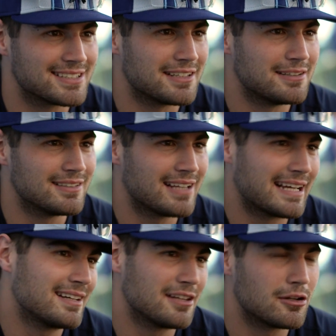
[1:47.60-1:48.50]
was a little
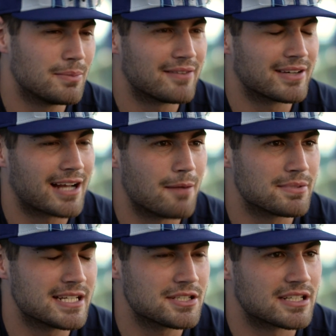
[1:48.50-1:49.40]
like a little bit of a
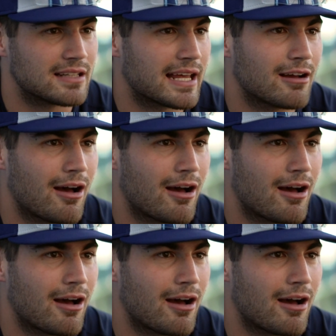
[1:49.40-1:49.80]
competition. Like